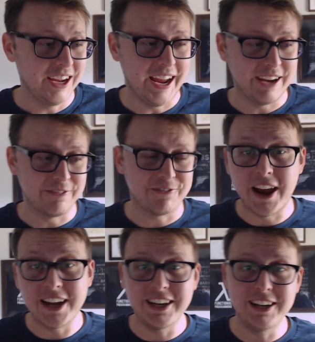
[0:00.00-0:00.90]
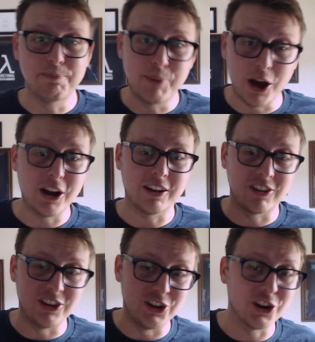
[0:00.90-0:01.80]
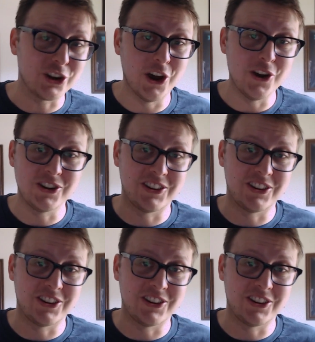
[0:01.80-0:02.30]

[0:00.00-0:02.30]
and finding bugs in your code